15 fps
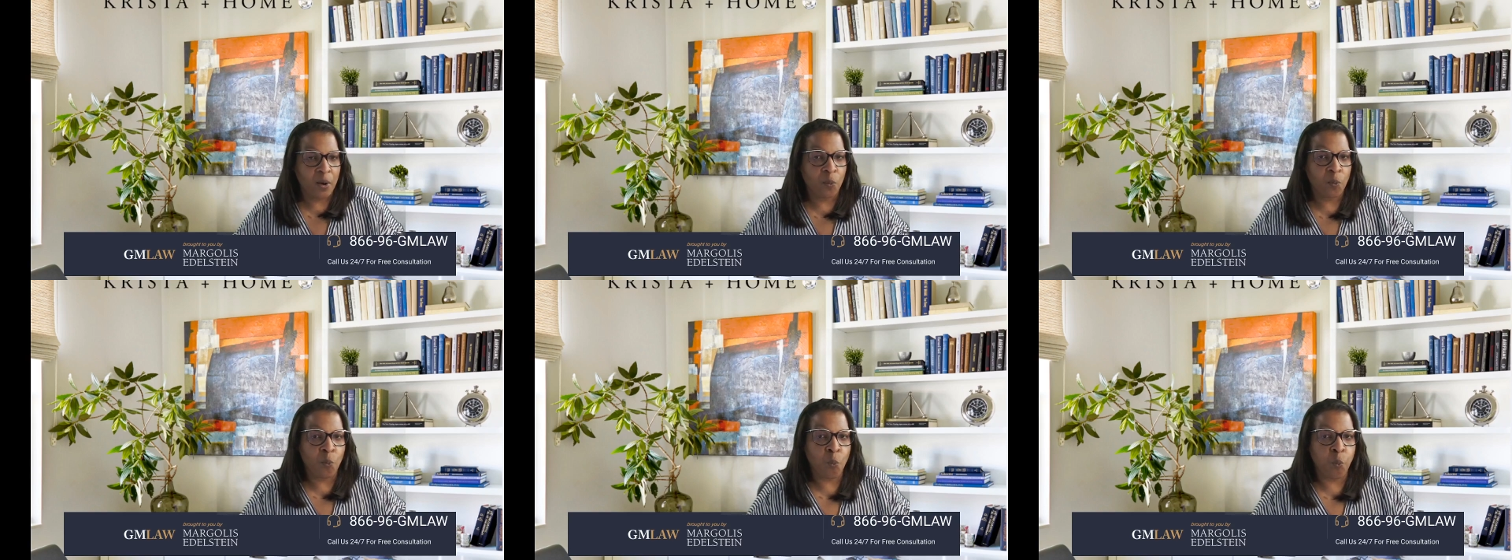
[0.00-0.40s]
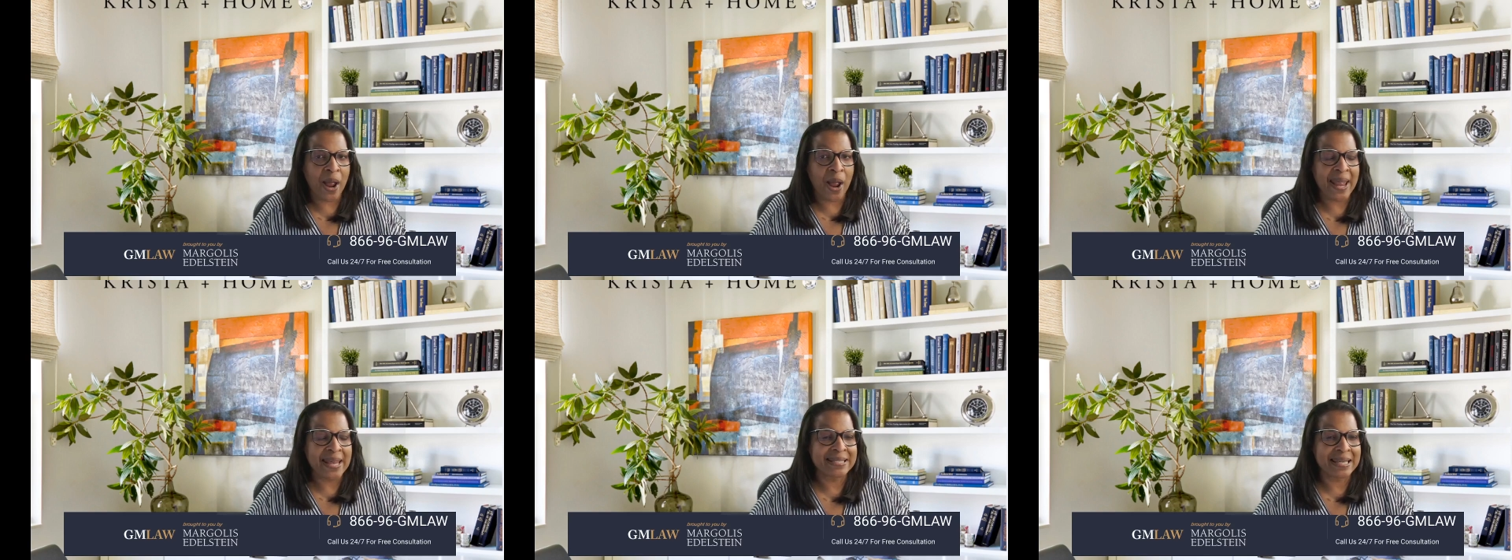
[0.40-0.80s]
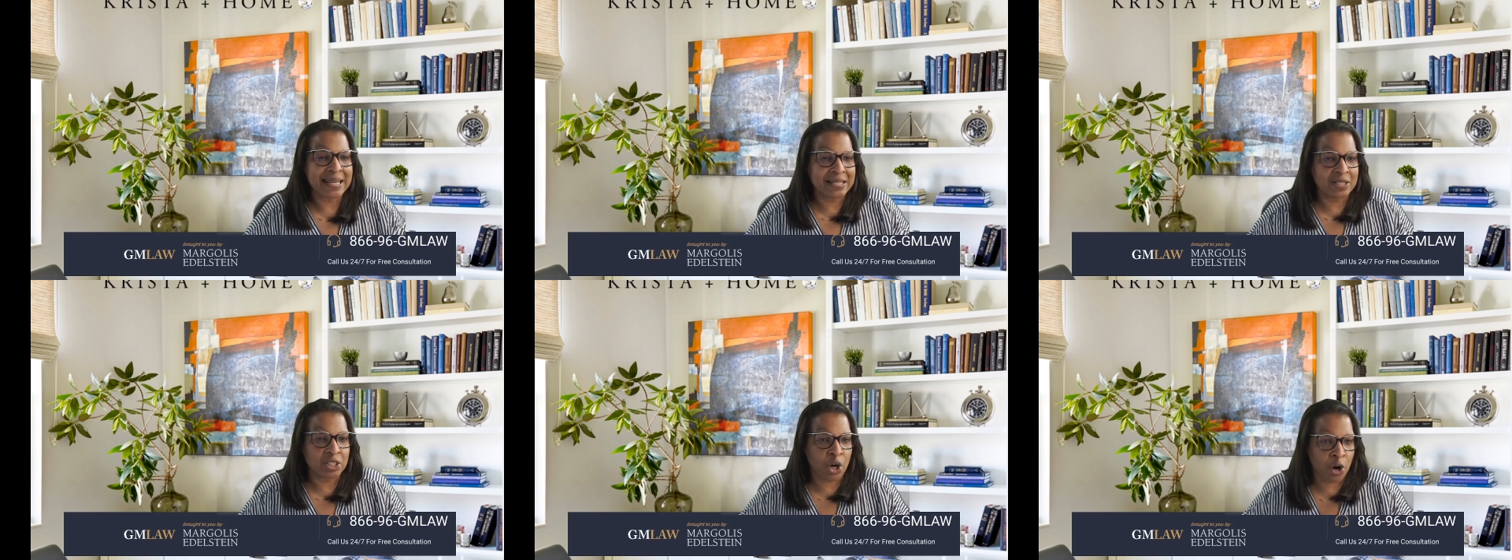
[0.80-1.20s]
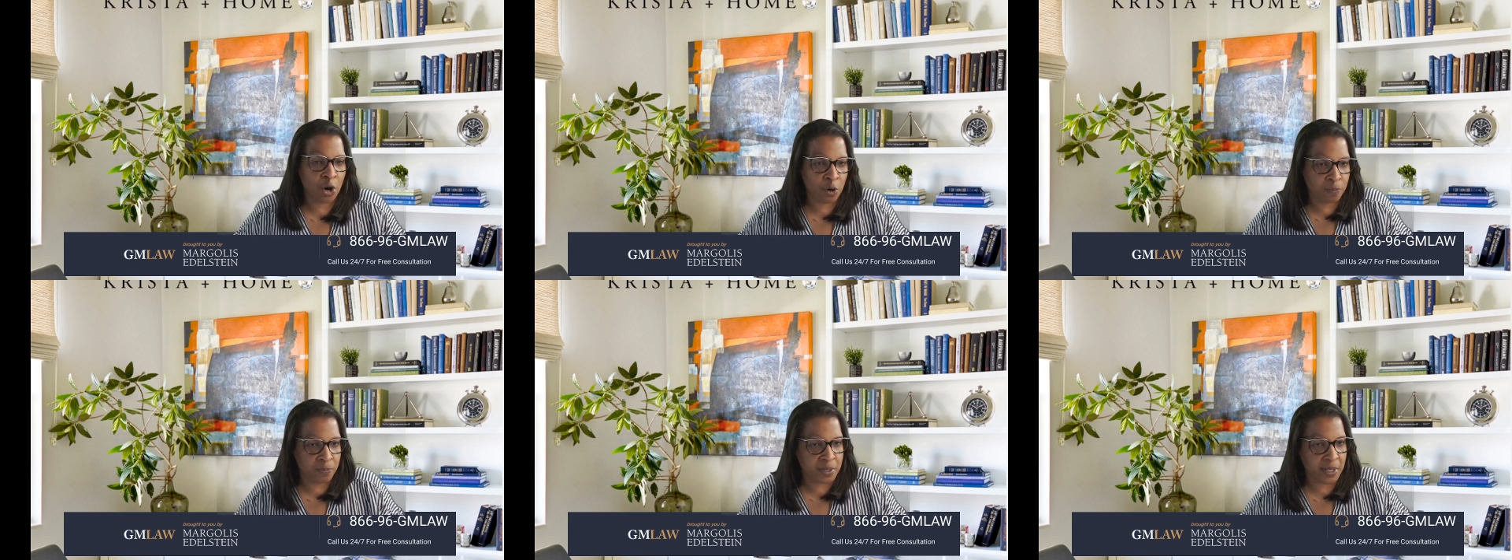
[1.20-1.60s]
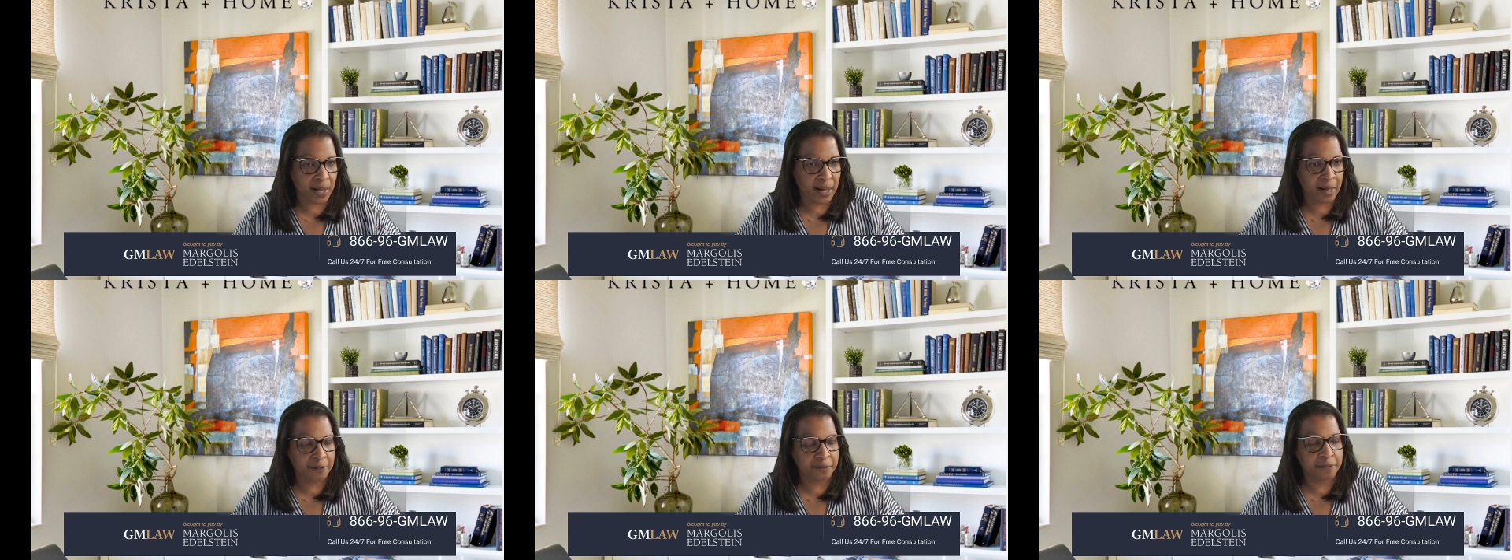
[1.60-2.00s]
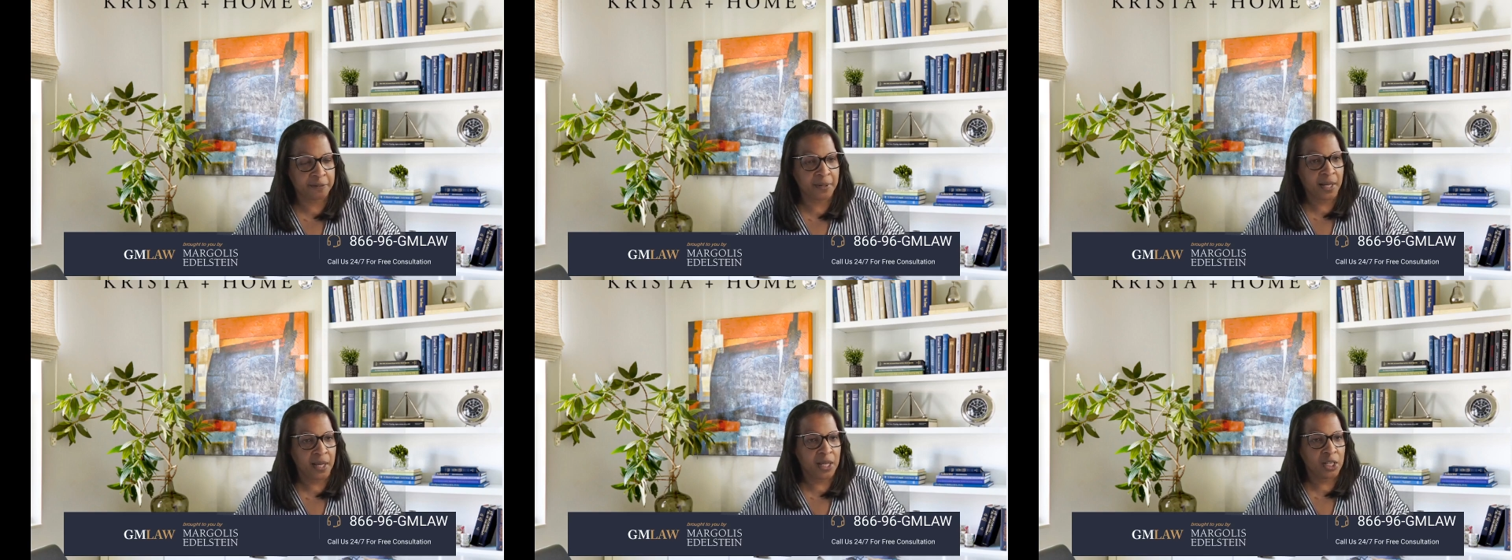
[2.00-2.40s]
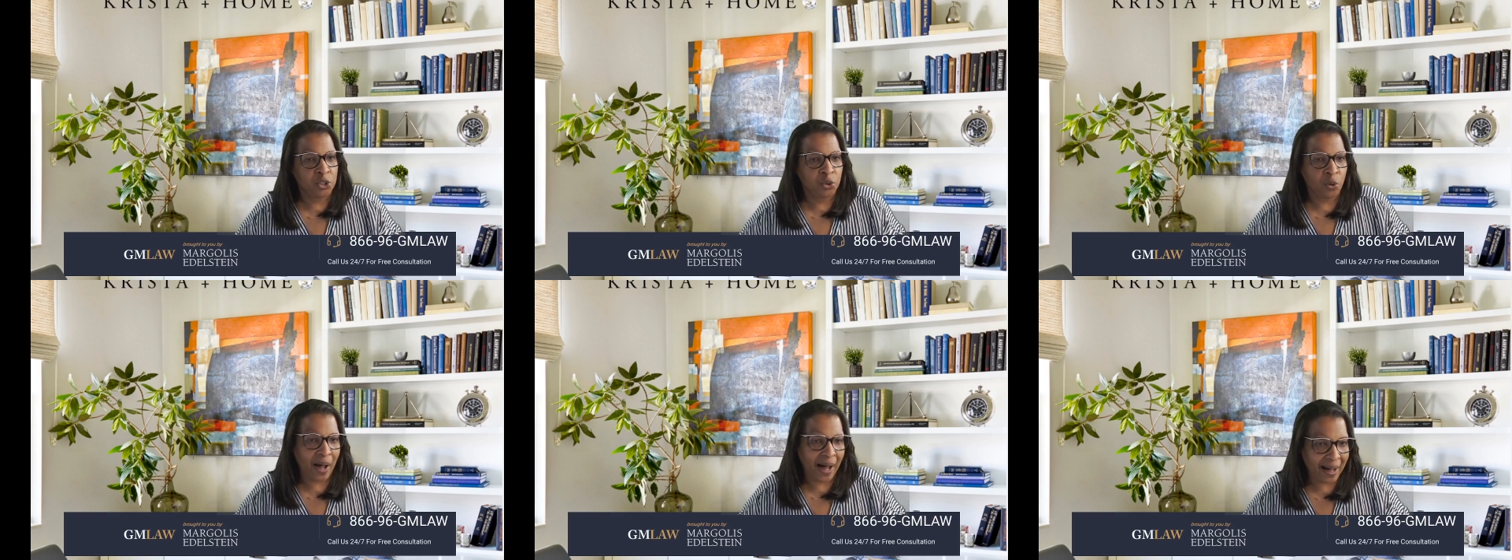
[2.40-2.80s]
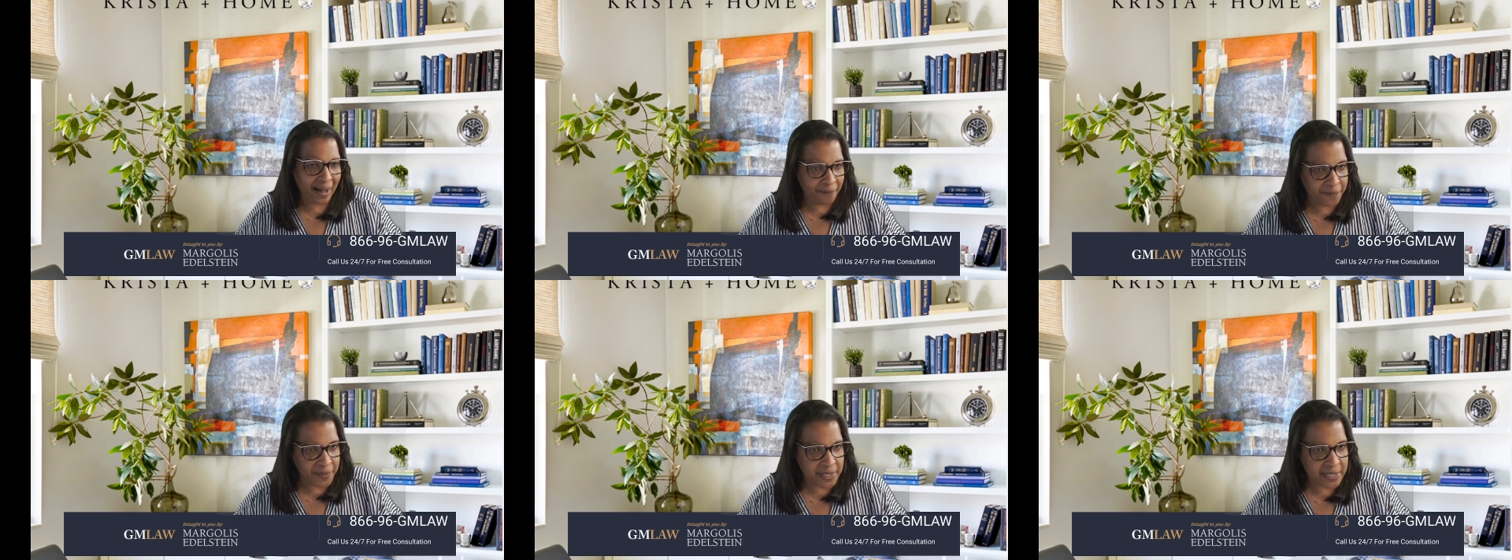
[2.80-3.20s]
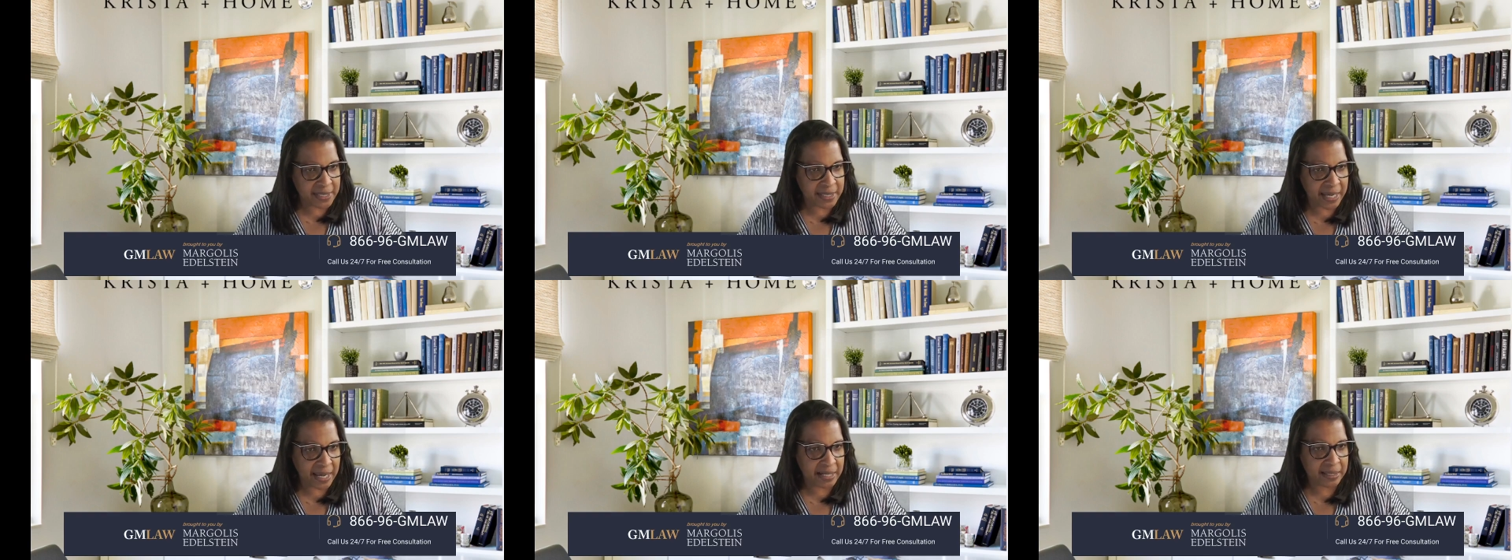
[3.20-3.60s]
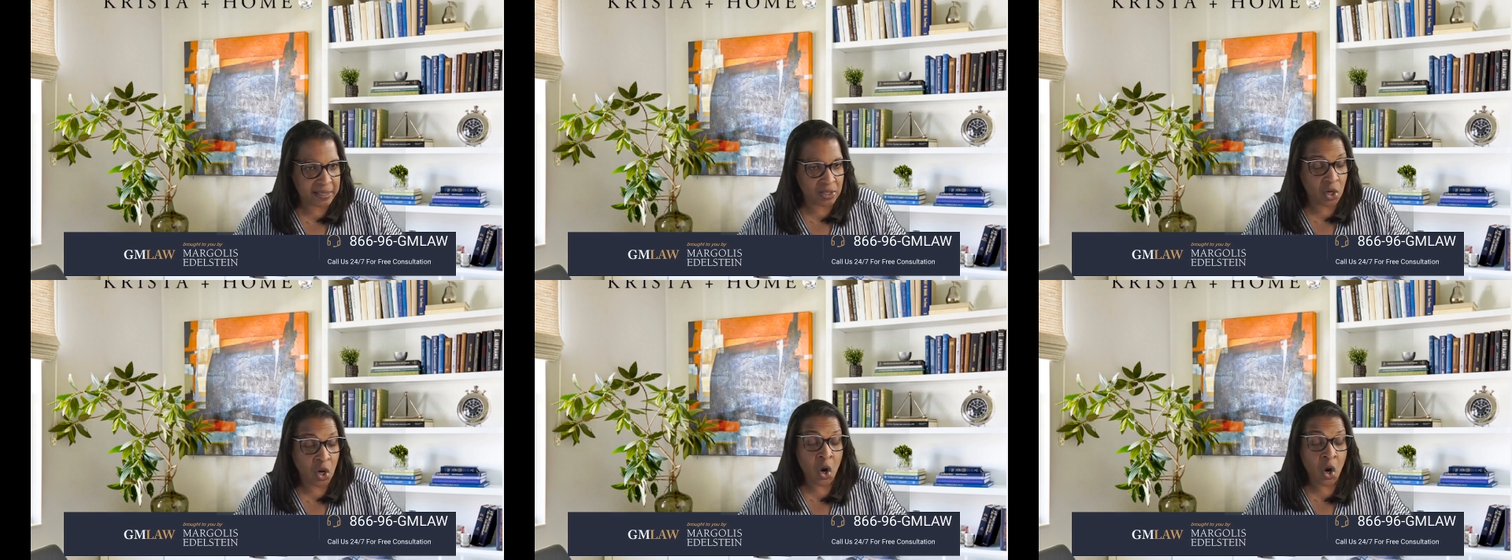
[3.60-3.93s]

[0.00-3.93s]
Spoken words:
Wait in terms of you have this debt,